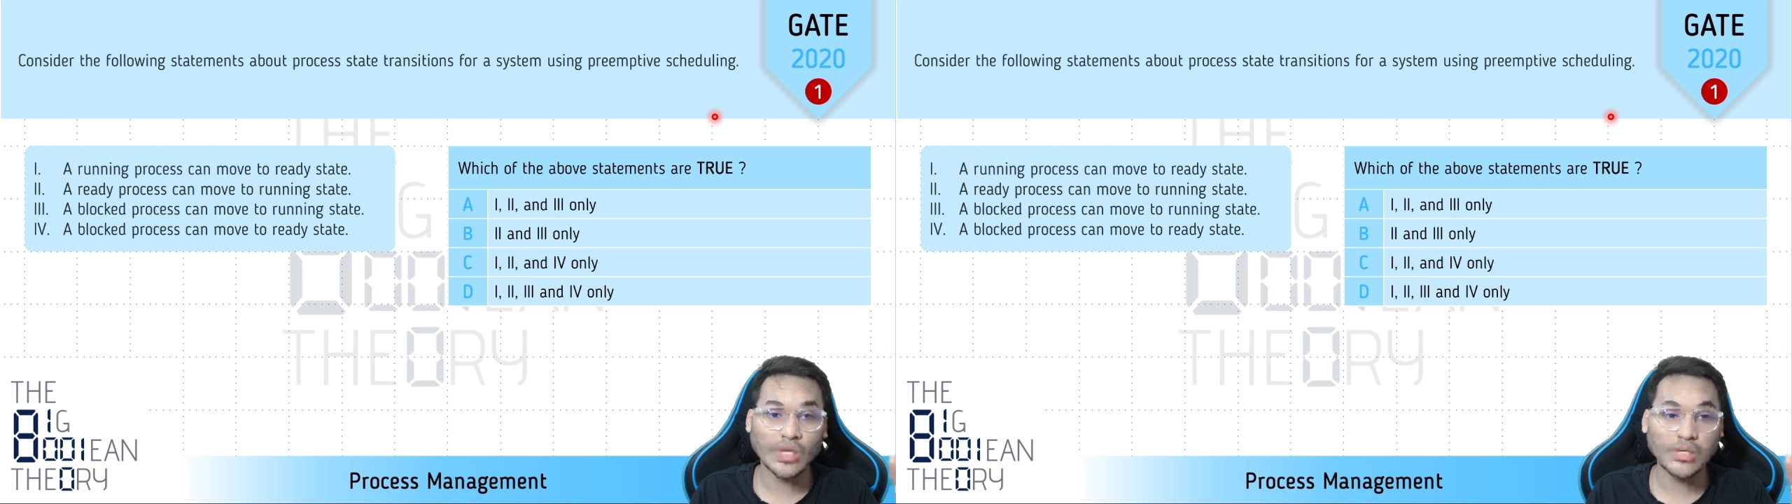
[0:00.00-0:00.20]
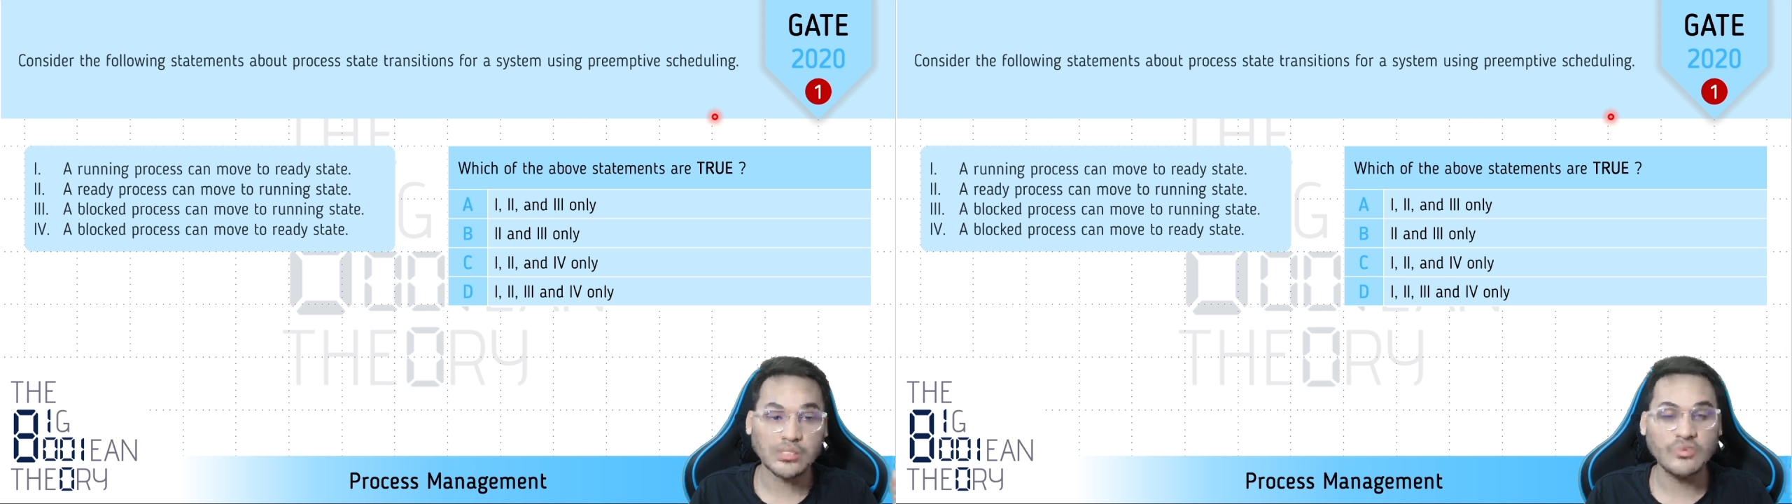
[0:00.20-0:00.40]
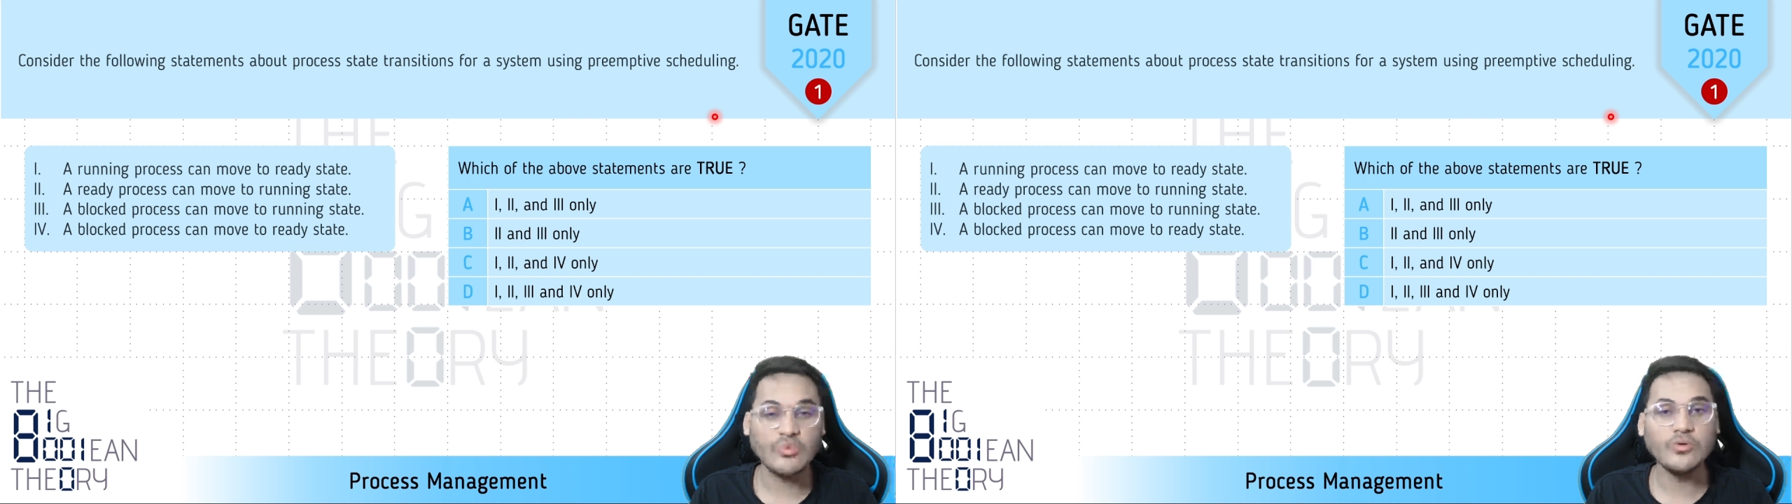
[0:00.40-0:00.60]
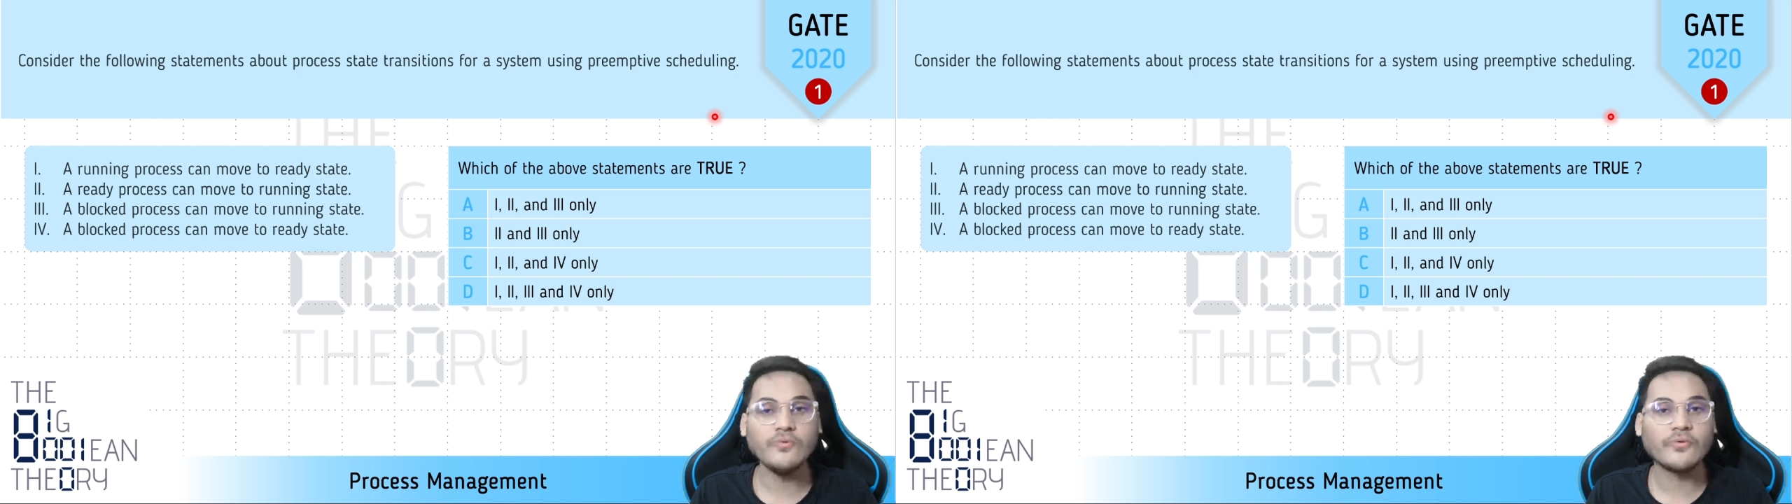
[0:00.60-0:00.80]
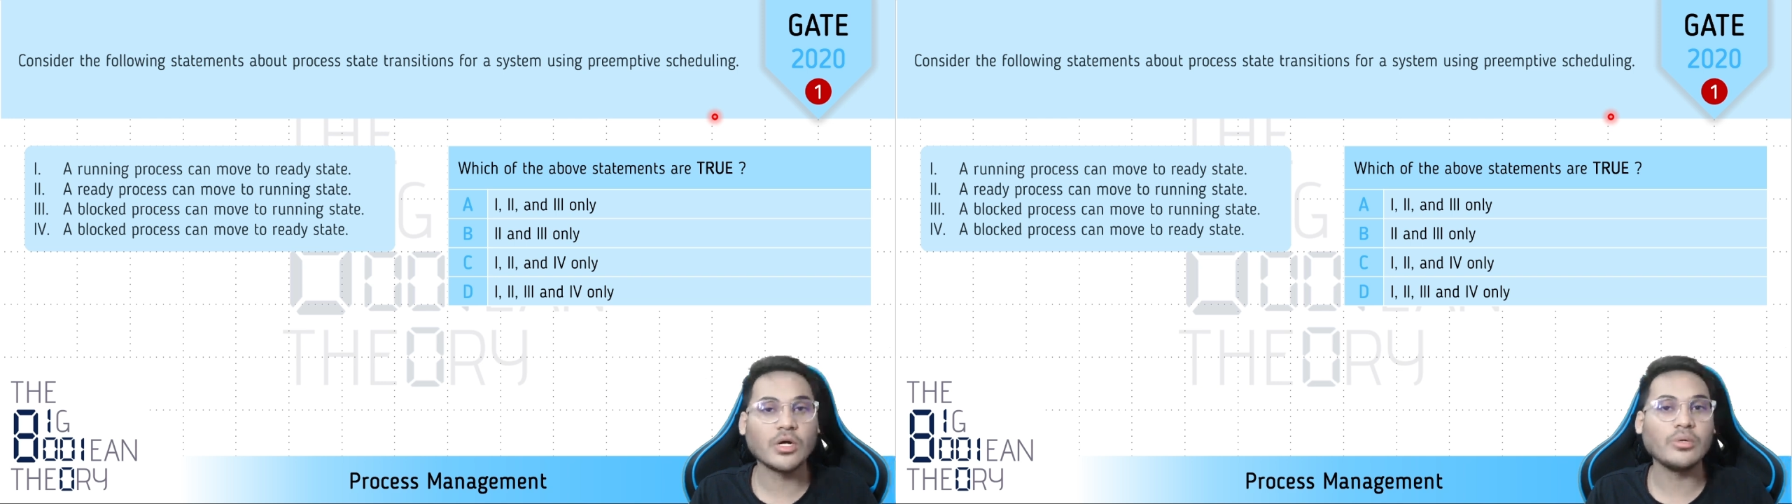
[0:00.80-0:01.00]
CPU
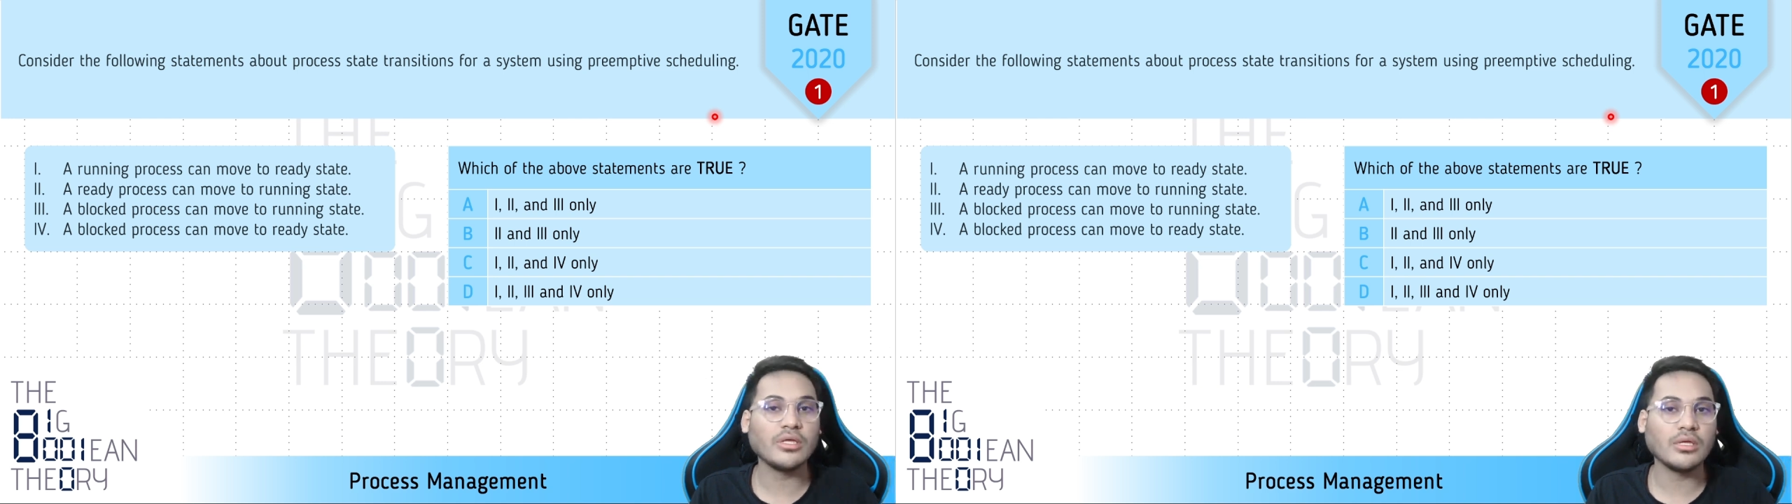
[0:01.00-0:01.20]
from a